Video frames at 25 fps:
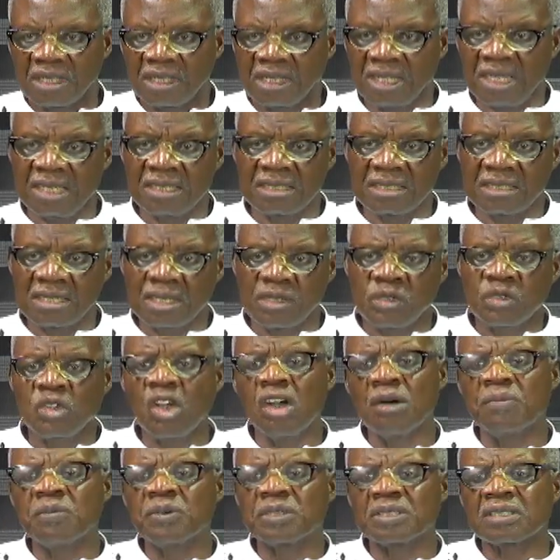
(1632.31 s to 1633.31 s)
And to
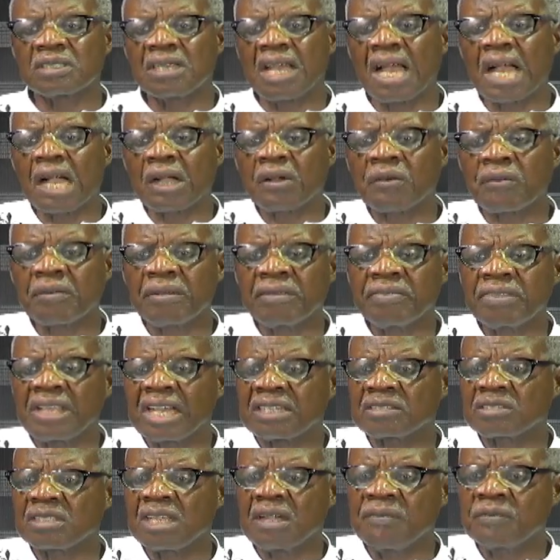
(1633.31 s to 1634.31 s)
Job, say, acquit
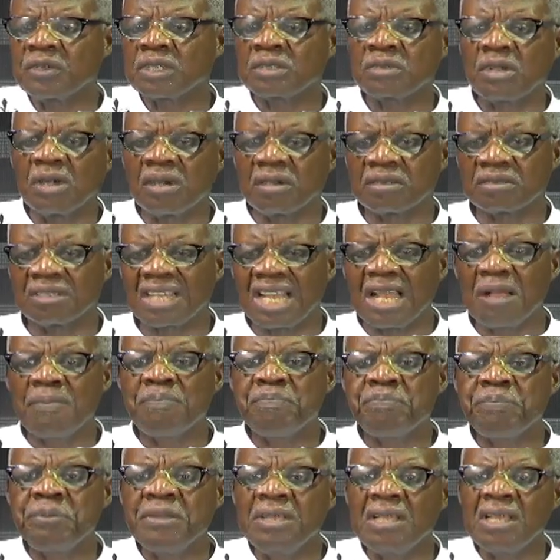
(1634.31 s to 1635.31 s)
thyself with God
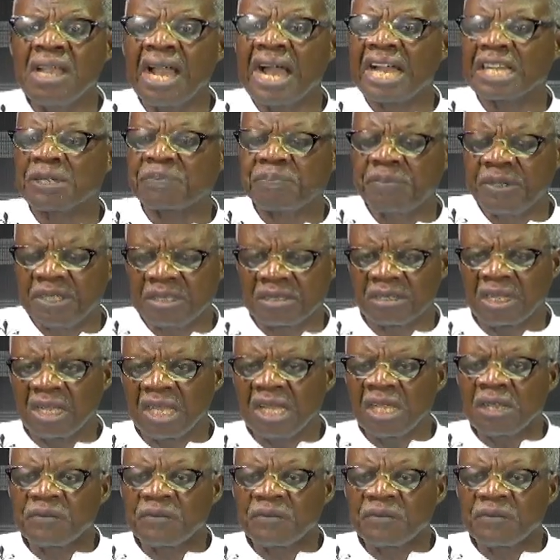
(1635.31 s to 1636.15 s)
and be at peace.